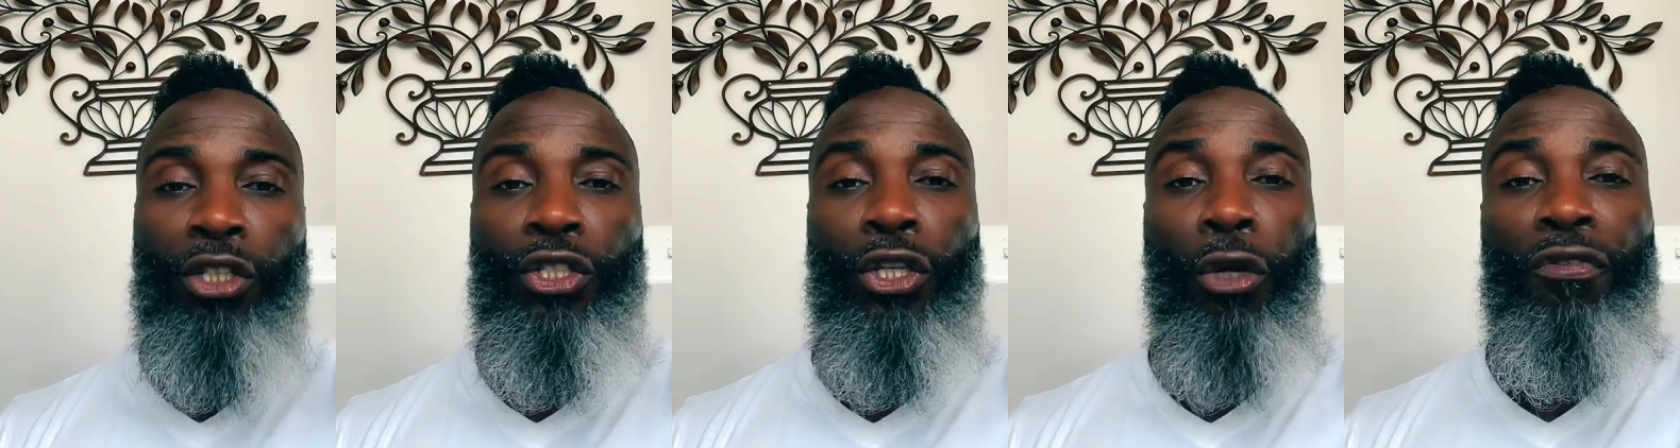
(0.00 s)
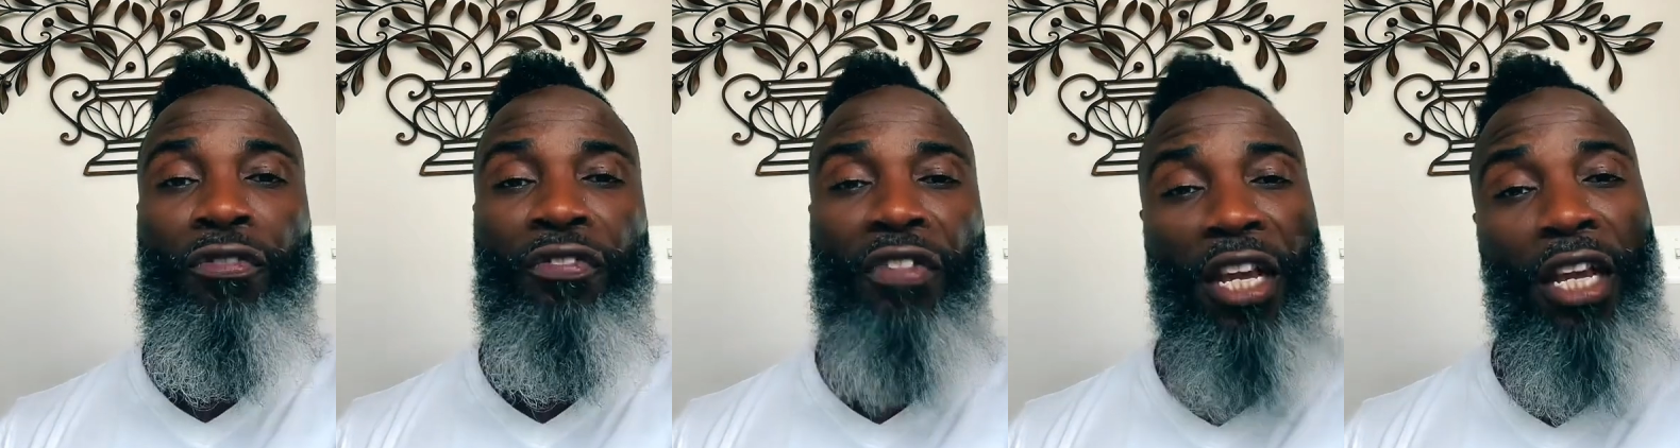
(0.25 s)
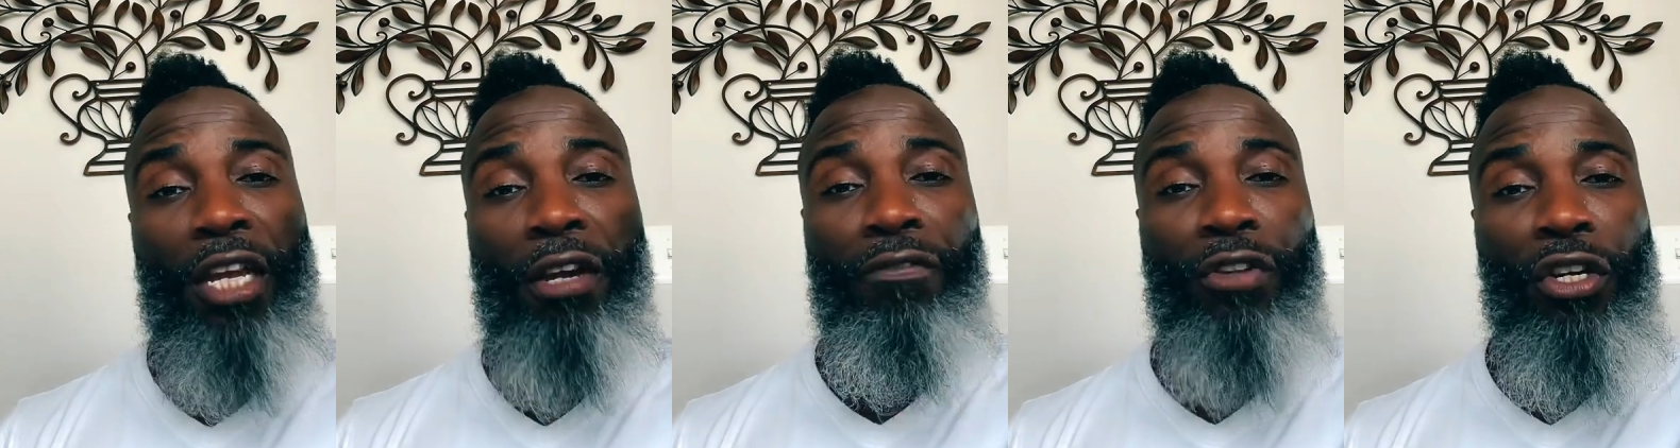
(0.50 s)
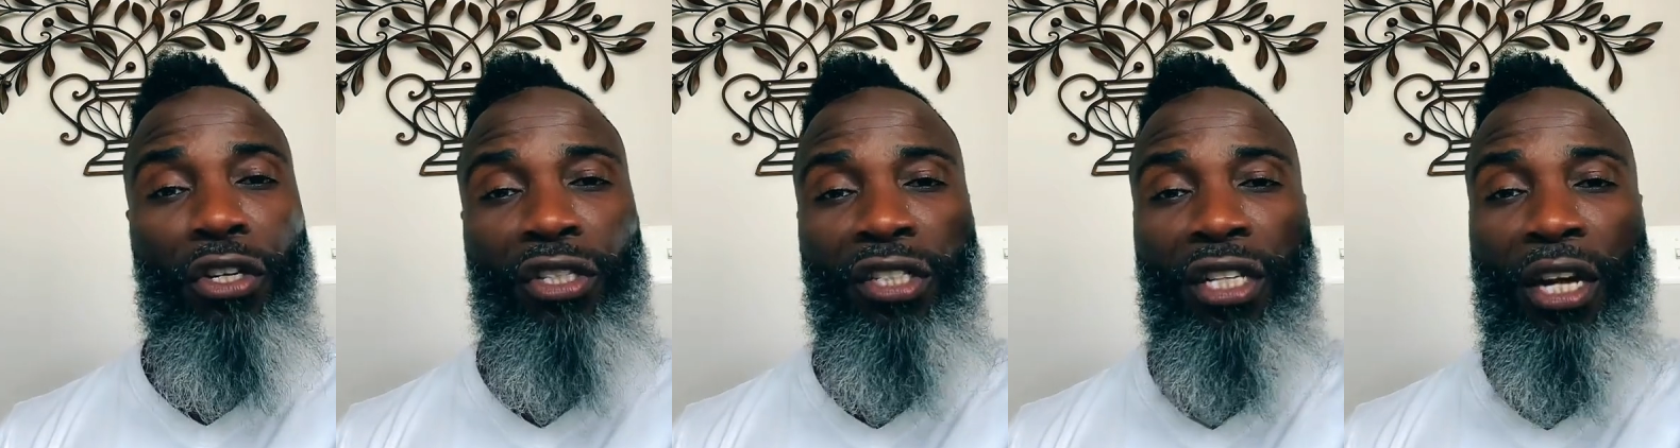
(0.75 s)
So think
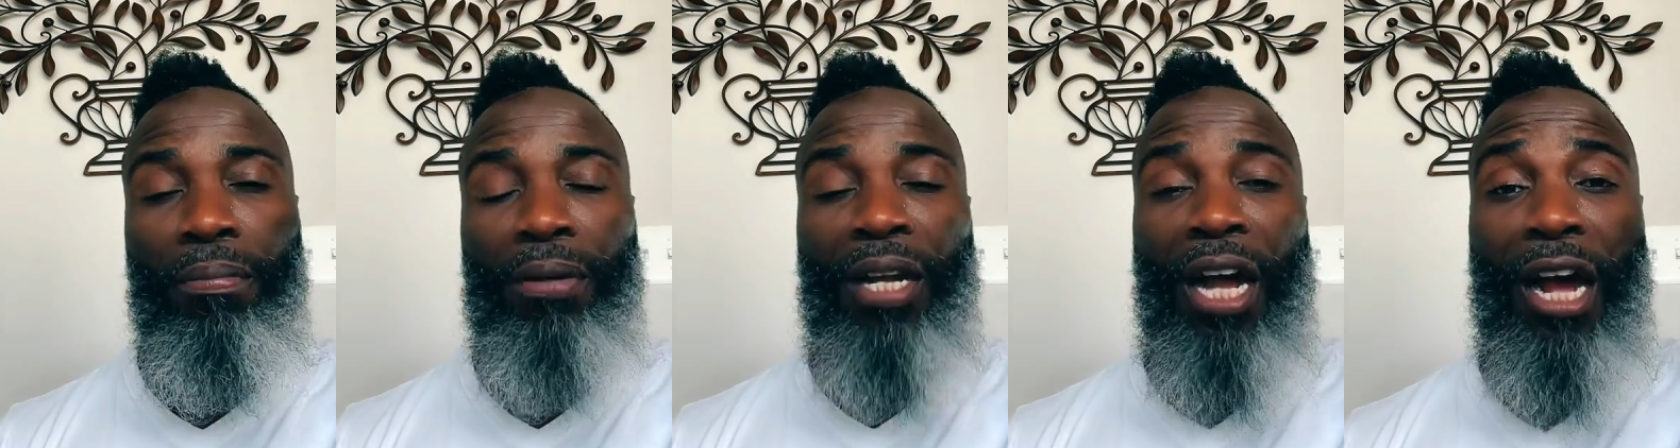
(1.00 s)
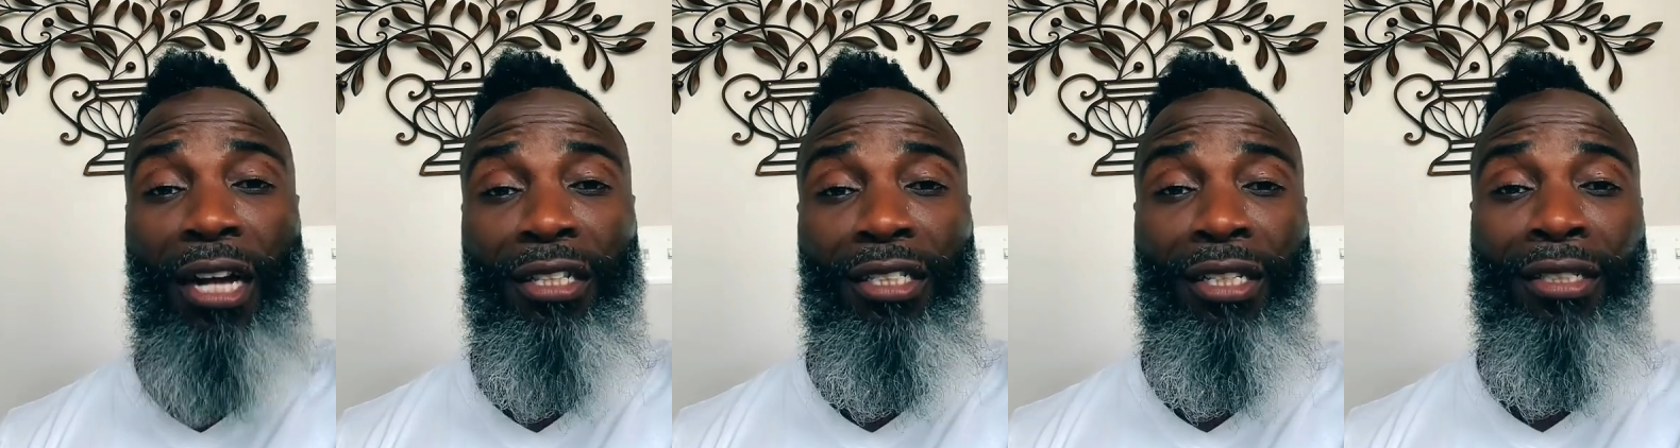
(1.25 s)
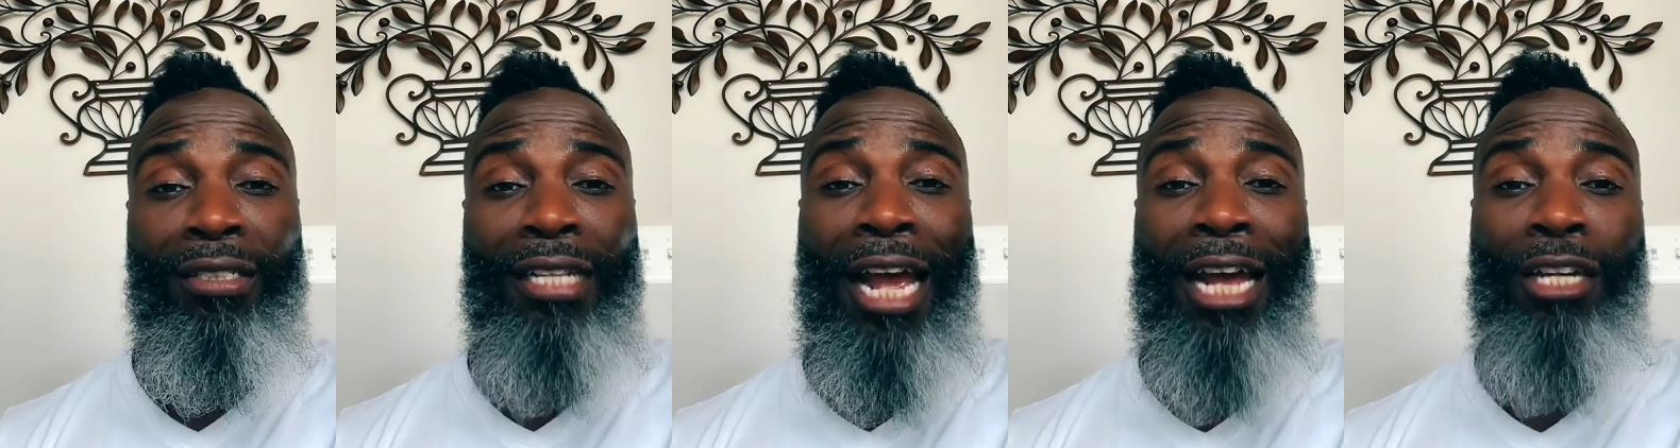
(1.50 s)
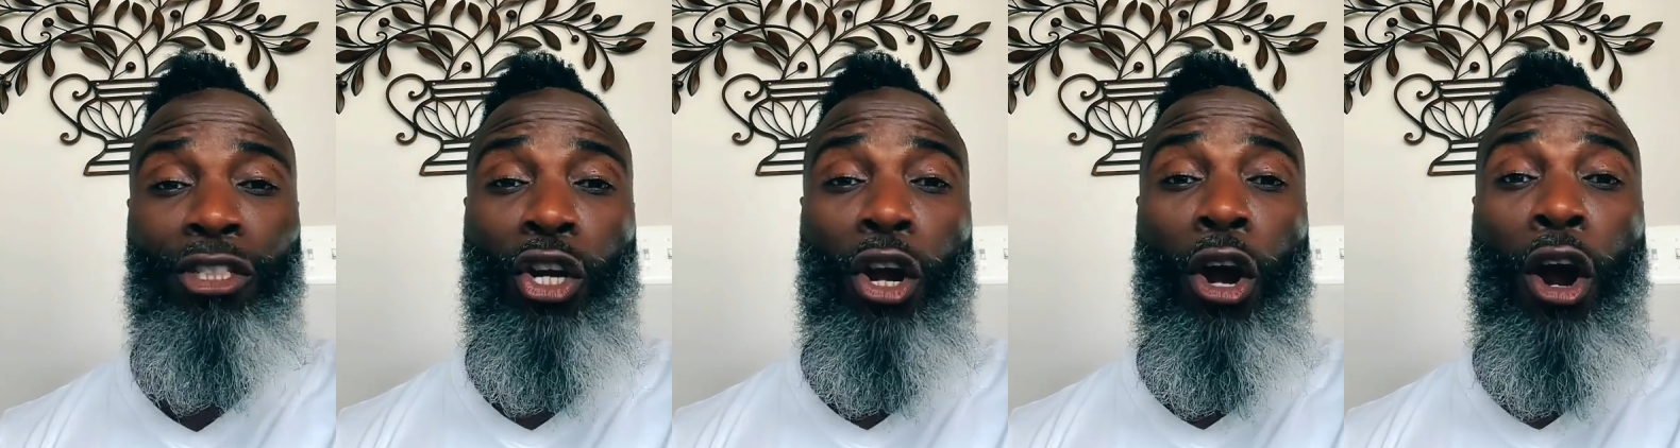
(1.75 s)
of your subconscious
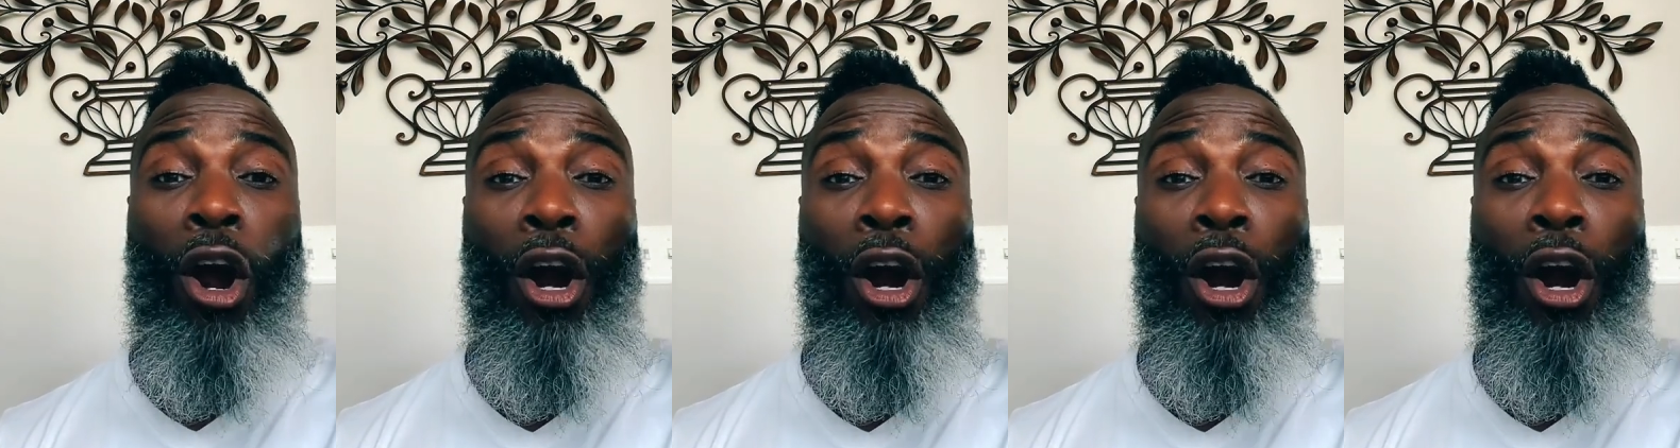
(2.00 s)
as a